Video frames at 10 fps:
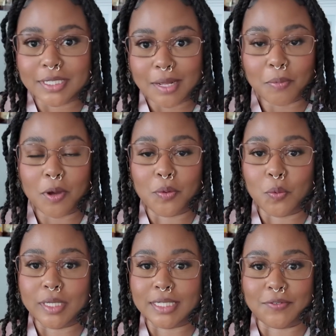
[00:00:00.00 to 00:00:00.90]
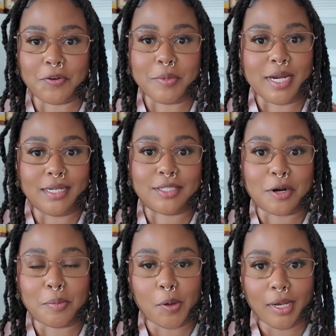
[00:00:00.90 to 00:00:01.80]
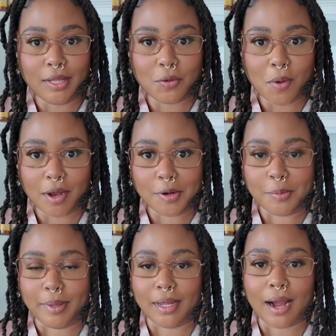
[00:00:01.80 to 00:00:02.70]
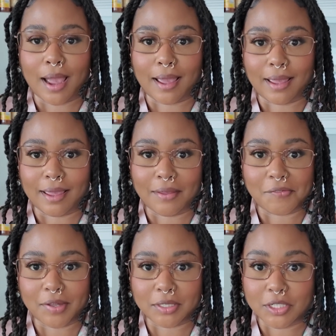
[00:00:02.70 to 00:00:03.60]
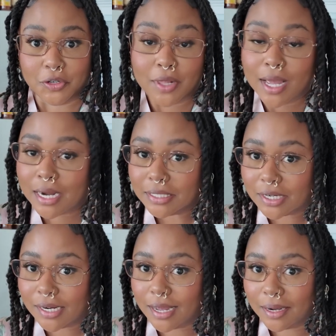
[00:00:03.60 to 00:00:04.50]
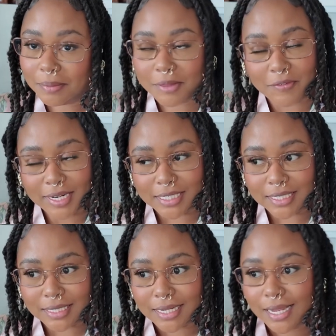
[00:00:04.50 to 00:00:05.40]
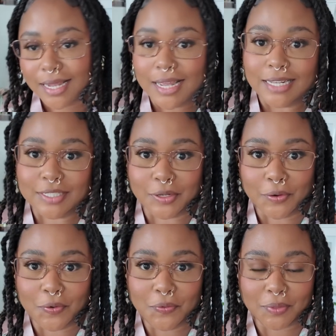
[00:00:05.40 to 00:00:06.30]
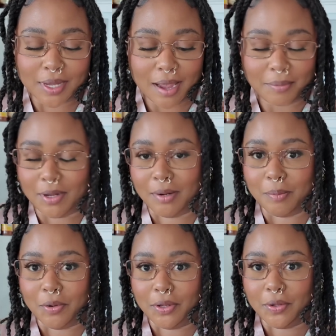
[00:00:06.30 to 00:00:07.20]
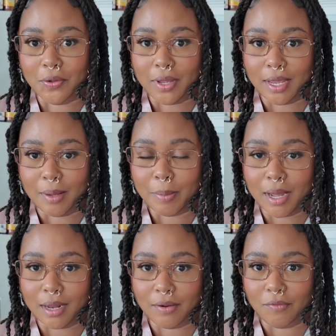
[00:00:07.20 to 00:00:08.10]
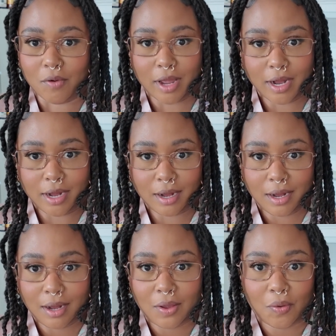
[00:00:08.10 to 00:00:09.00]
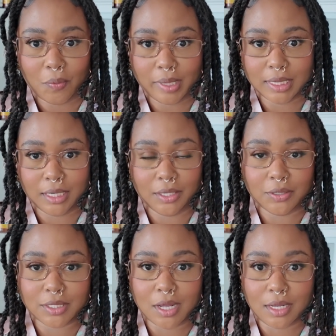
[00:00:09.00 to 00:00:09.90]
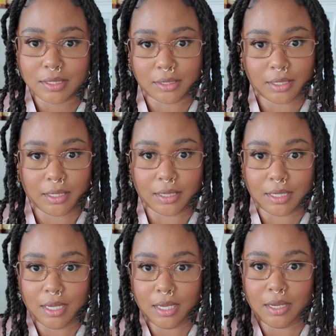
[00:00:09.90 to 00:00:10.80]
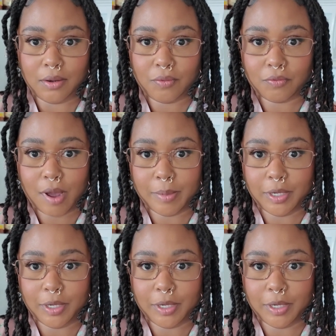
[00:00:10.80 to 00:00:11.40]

step one was for me to start boiling the water, but I failed to do that and I started cutting up the veggies. So I'm gonna boil a pot of water with a little salt to cook the ramen